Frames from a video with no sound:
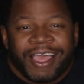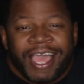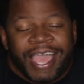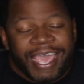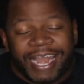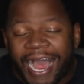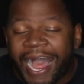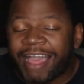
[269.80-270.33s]

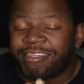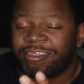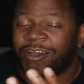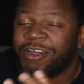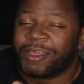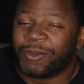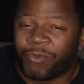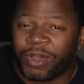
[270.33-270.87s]
and I
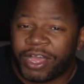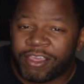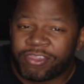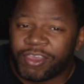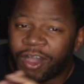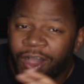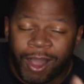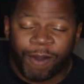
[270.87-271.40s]
thought it
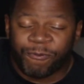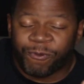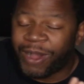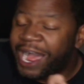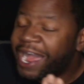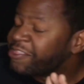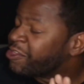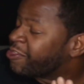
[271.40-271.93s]
was awful.
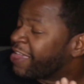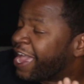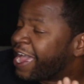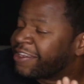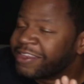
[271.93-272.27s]
I just had